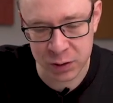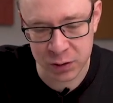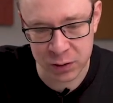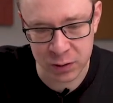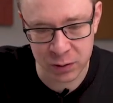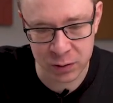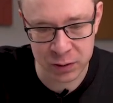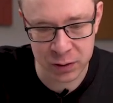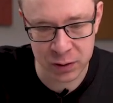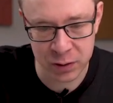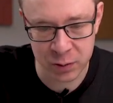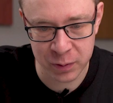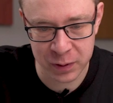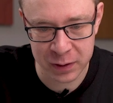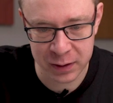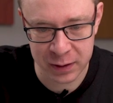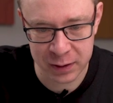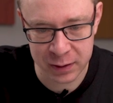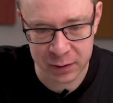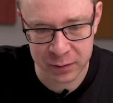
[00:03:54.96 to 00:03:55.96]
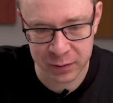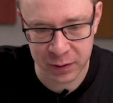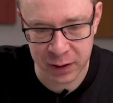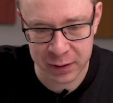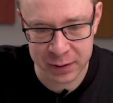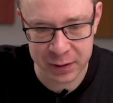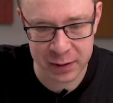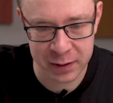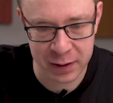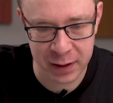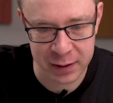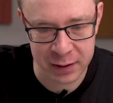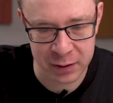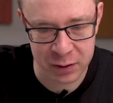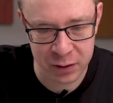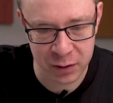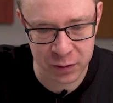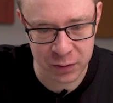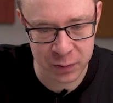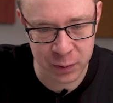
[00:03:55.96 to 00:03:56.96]
just going to go with devices and
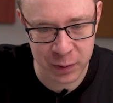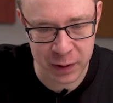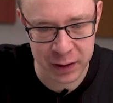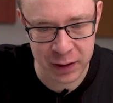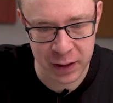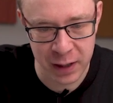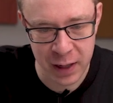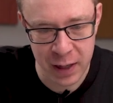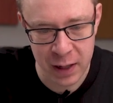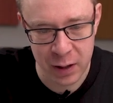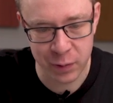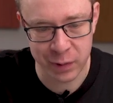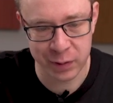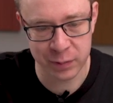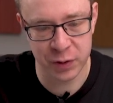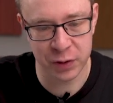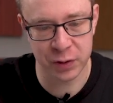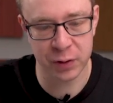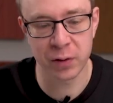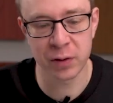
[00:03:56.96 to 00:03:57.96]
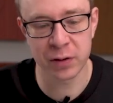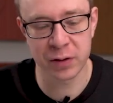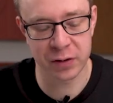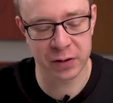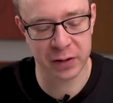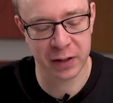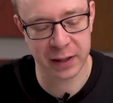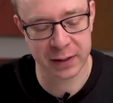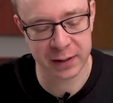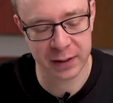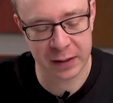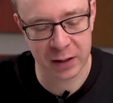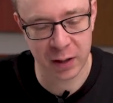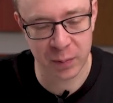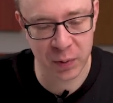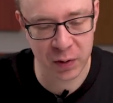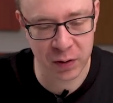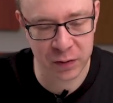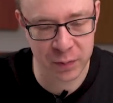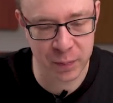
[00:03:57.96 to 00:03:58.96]
software, where I'm just going to select a
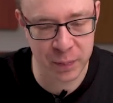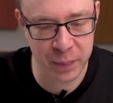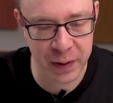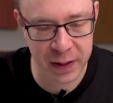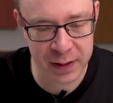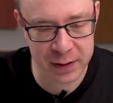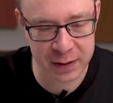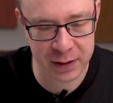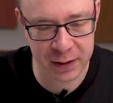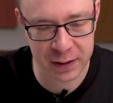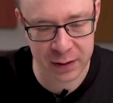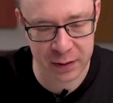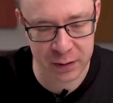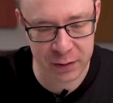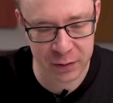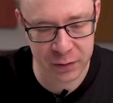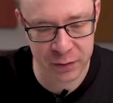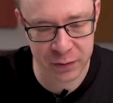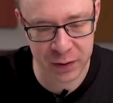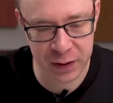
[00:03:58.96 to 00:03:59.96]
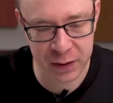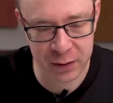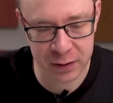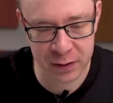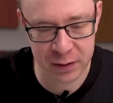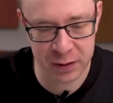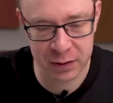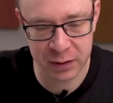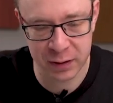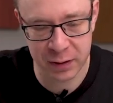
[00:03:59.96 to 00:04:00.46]
couple of basic fields.